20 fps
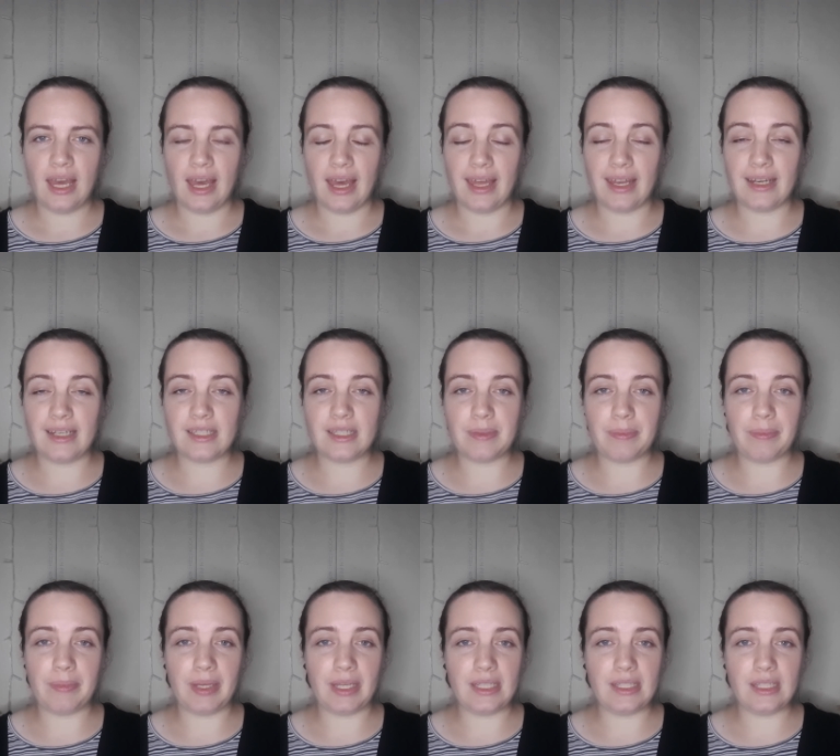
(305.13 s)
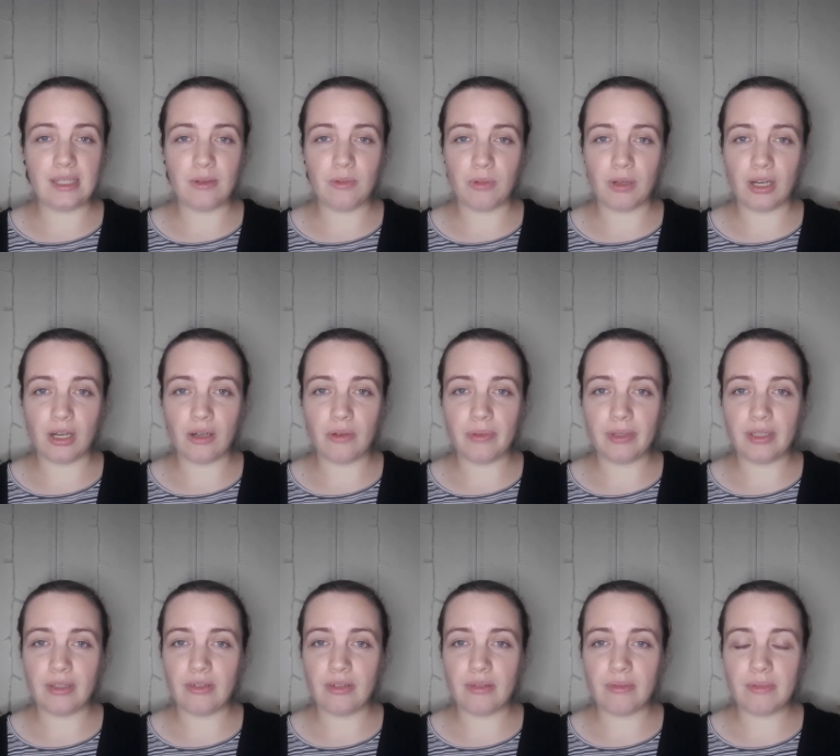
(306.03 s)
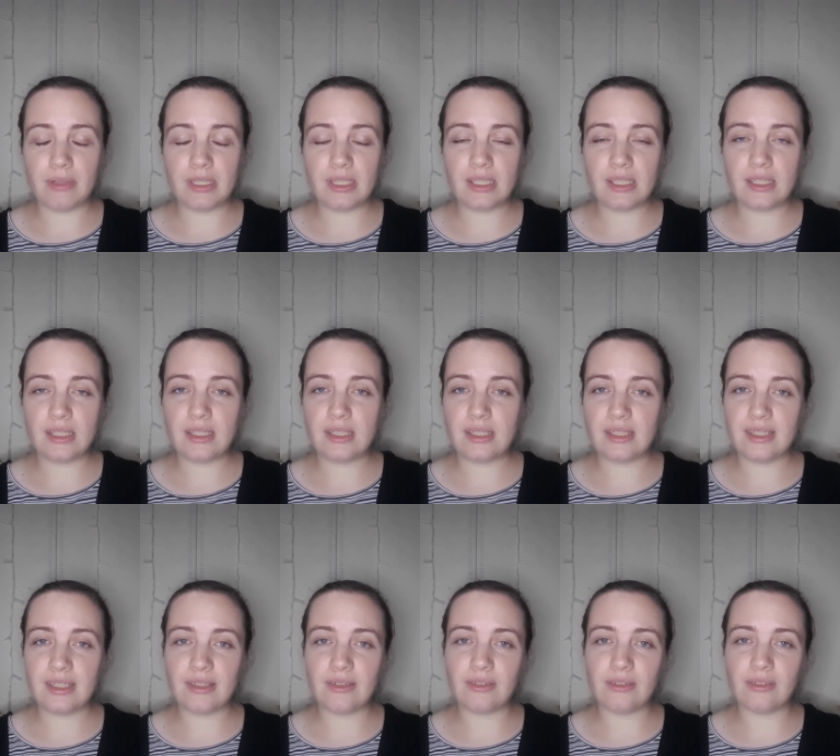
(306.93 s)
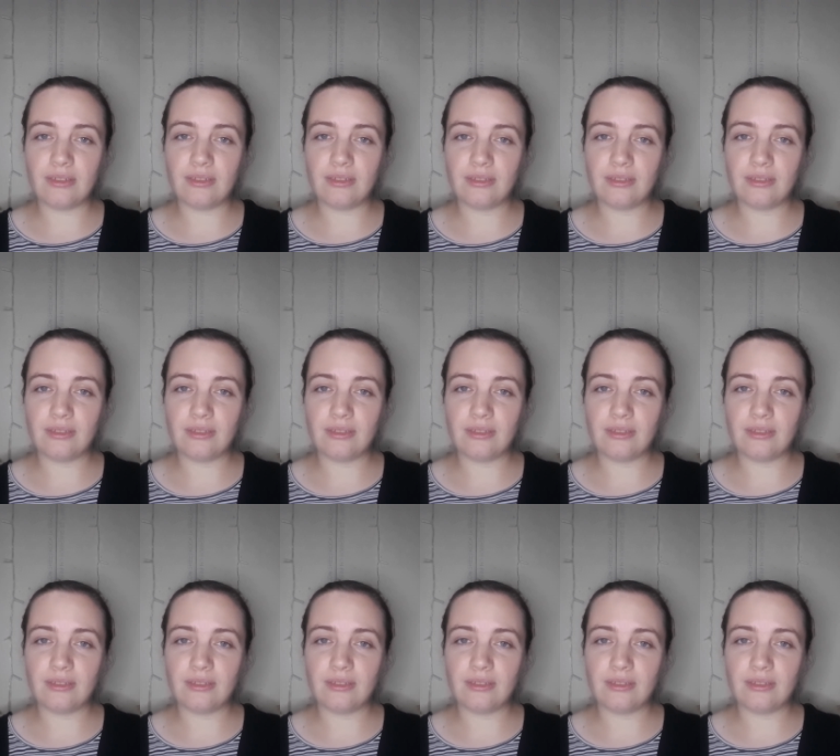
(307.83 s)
And it's amazing what all we do and we still